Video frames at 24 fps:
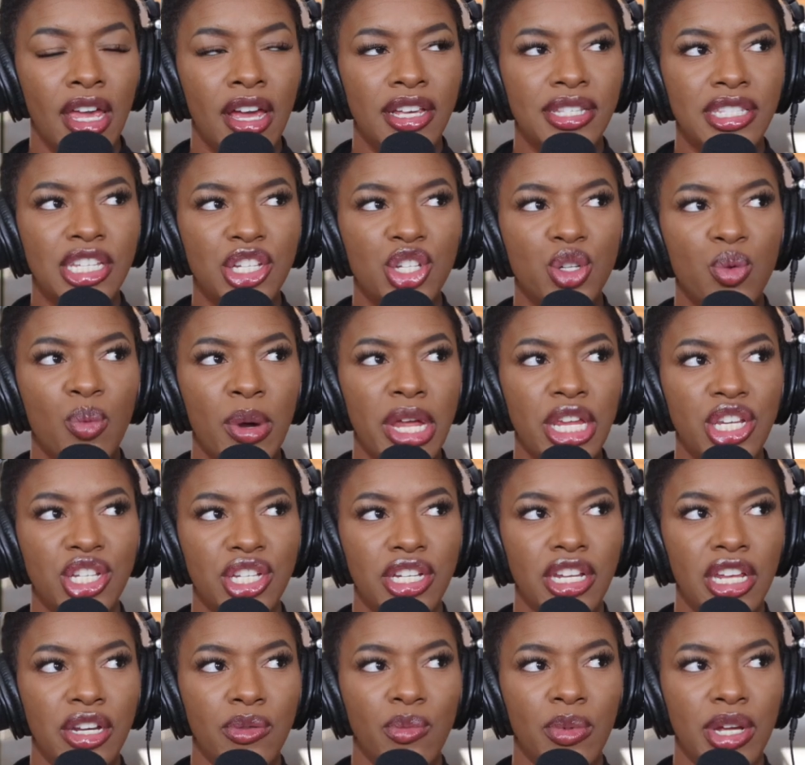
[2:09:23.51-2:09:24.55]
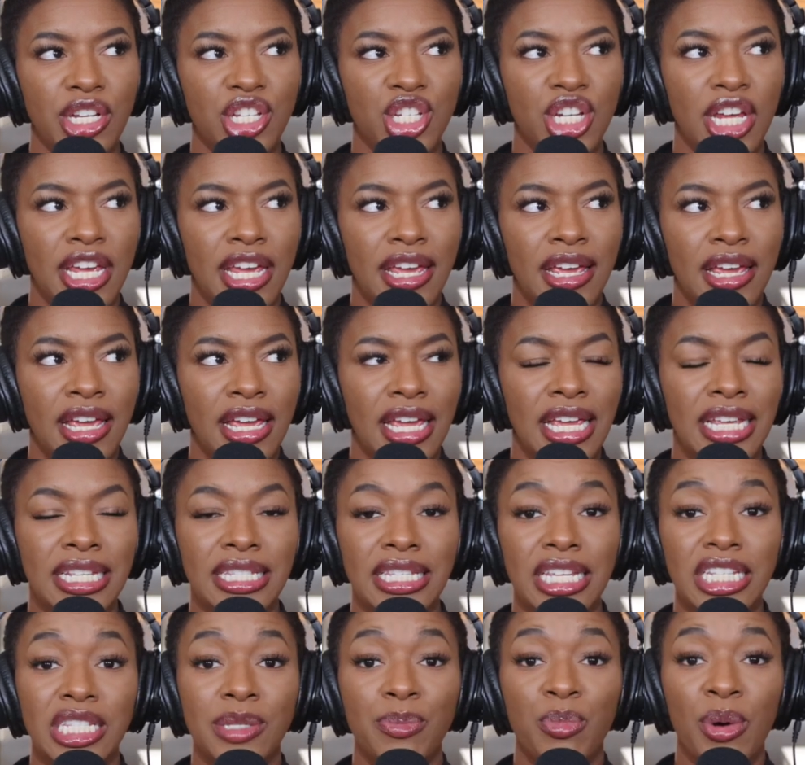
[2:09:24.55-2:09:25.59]
situation in which he's
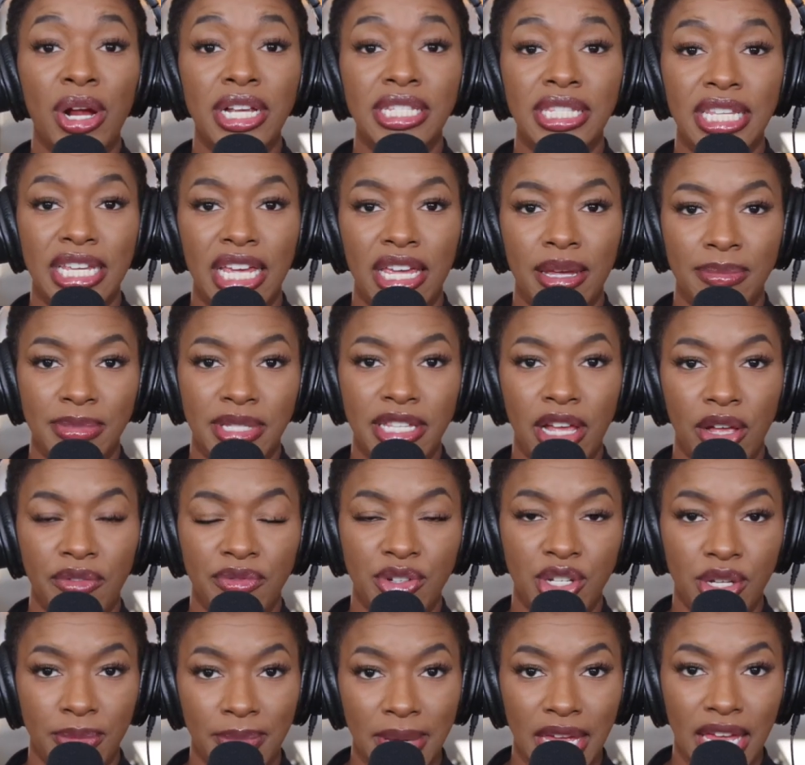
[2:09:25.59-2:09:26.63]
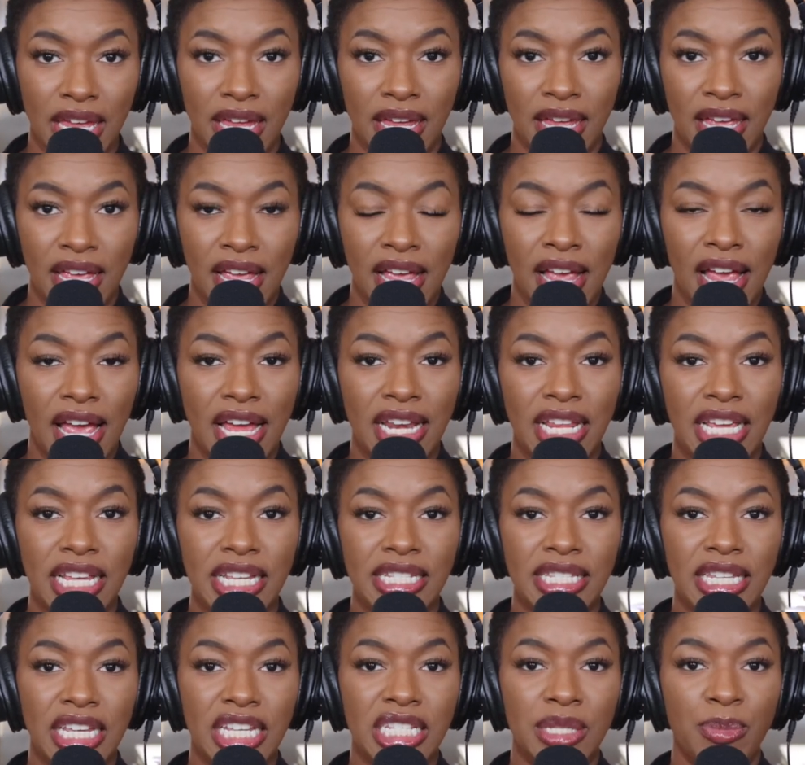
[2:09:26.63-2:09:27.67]
expressing himself to me, and
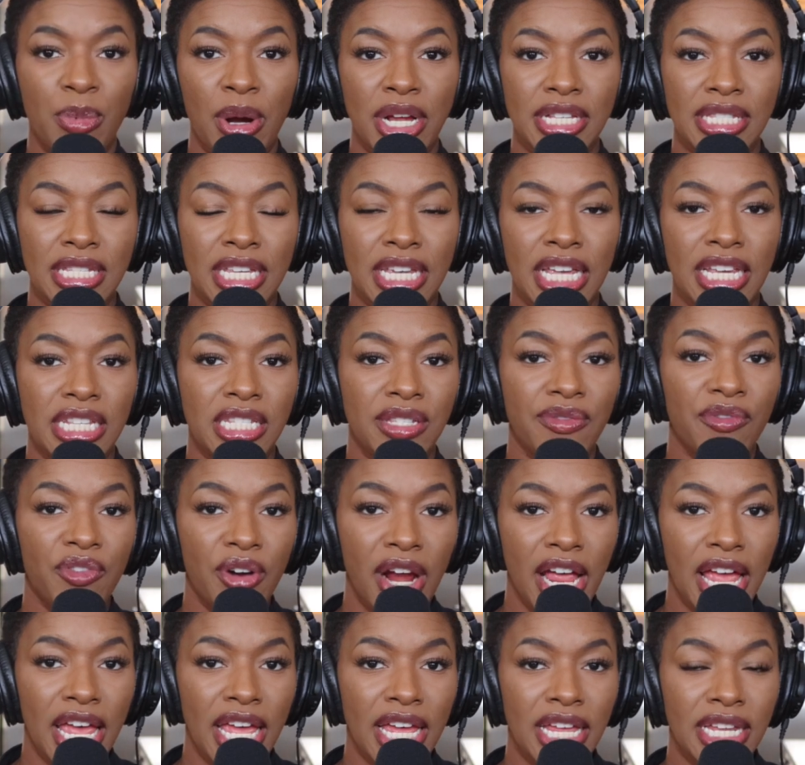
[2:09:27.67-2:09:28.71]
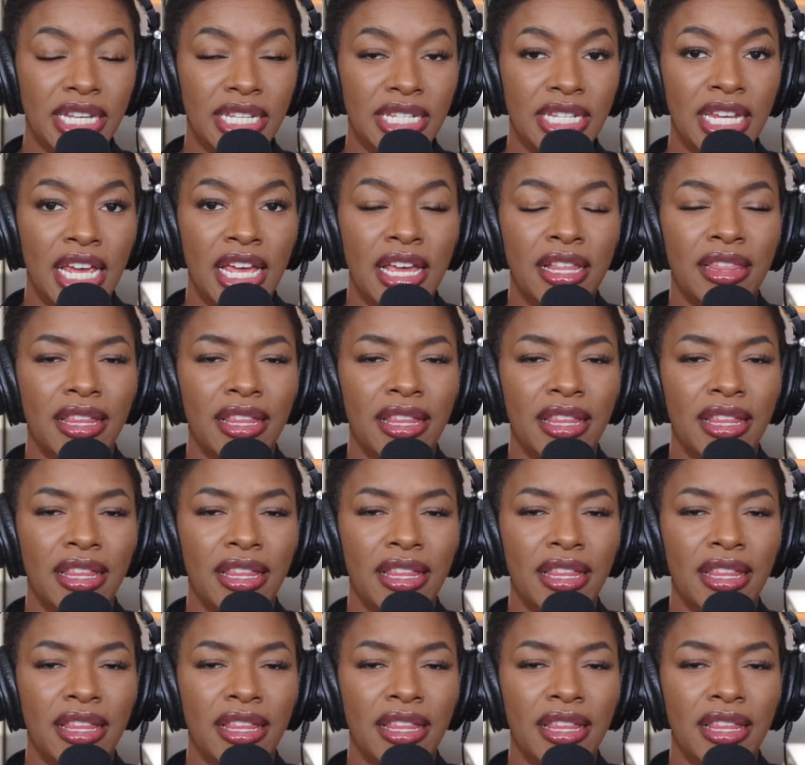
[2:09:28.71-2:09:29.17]
he's expressing his friend.